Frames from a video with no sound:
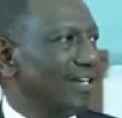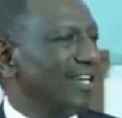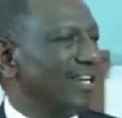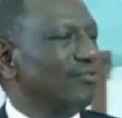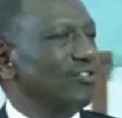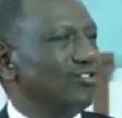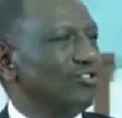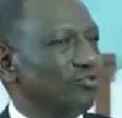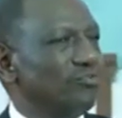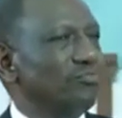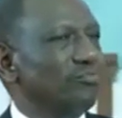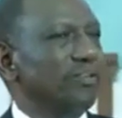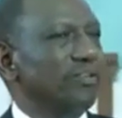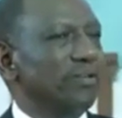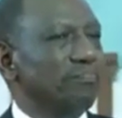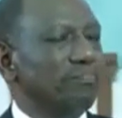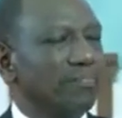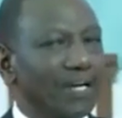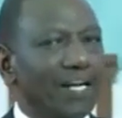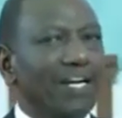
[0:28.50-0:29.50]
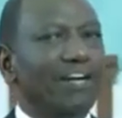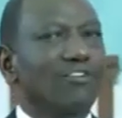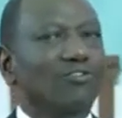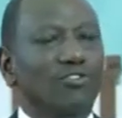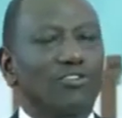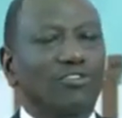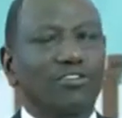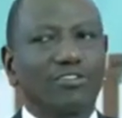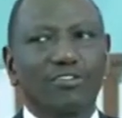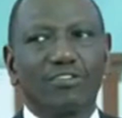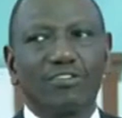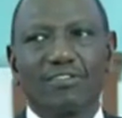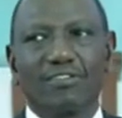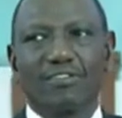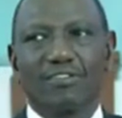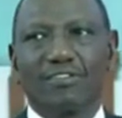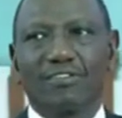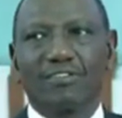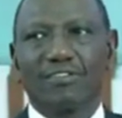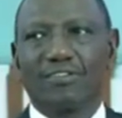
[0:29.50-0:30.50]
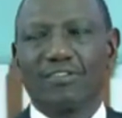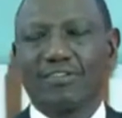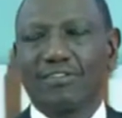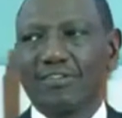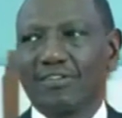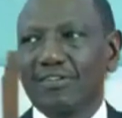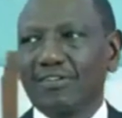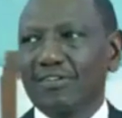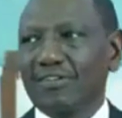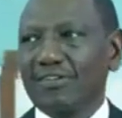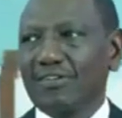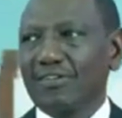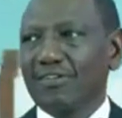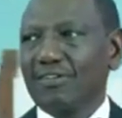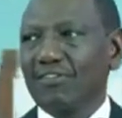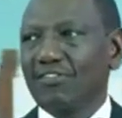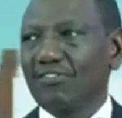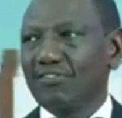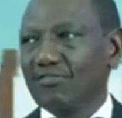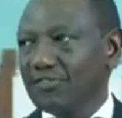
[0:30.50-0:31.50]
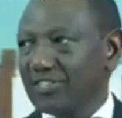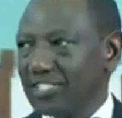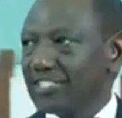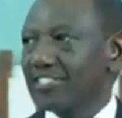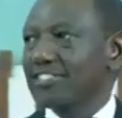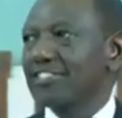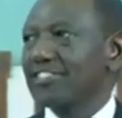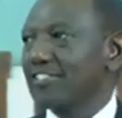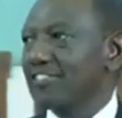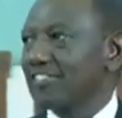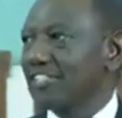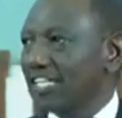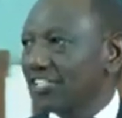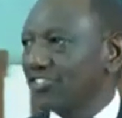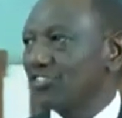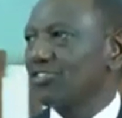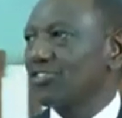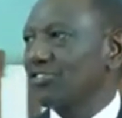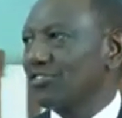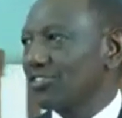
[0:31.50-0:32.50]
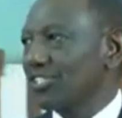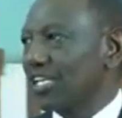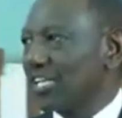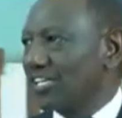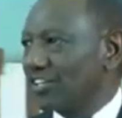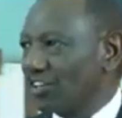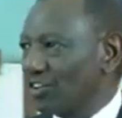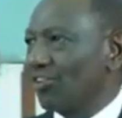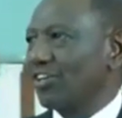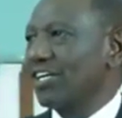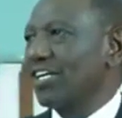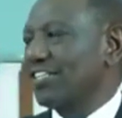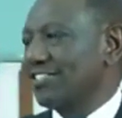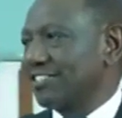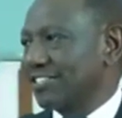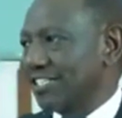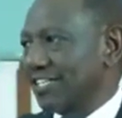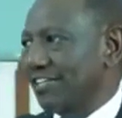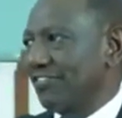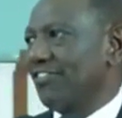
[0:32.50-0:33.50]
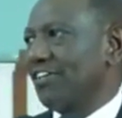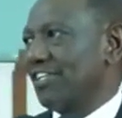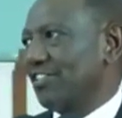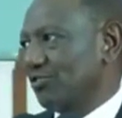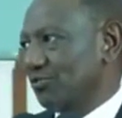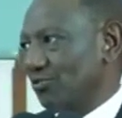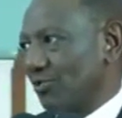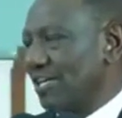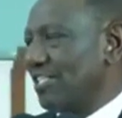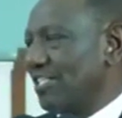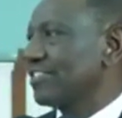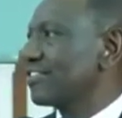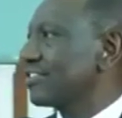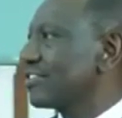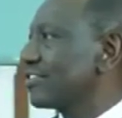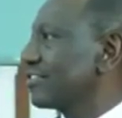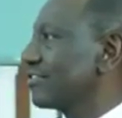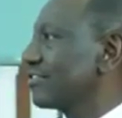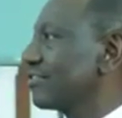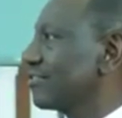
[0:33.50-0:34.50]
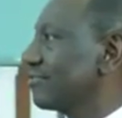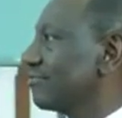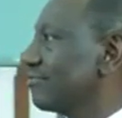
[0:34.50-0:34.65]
and we should be proud of this nation that God has given to us.